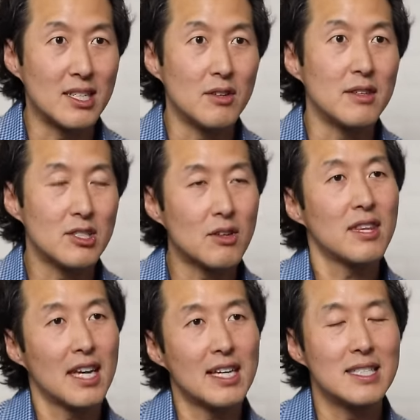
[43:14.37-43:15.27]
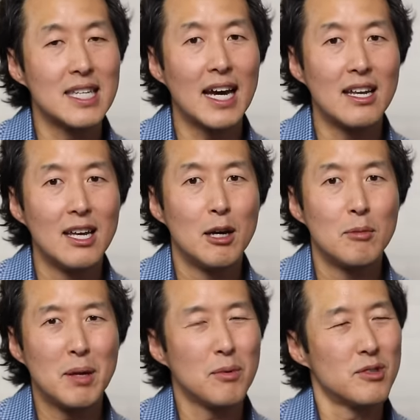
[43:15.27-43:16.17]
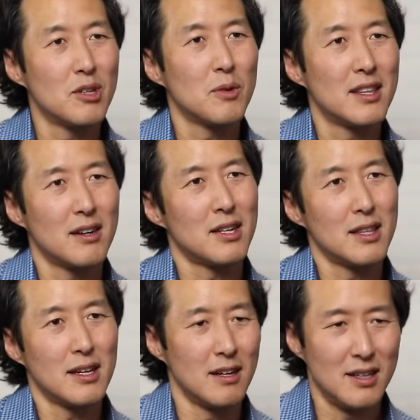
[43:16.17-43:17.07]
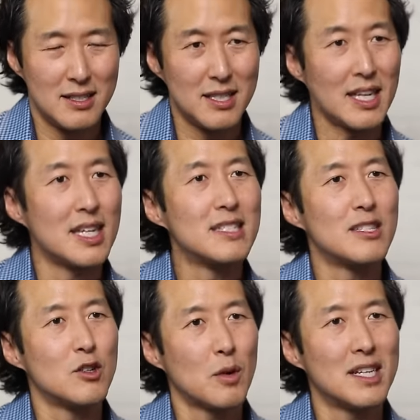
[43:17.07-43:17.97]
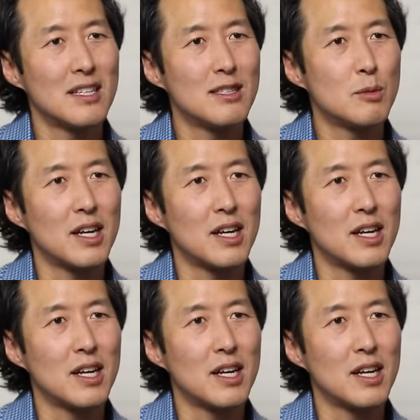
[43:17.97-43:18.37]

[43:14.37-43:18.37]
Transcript: You know, these are things that people do when they're in their teens and twenties,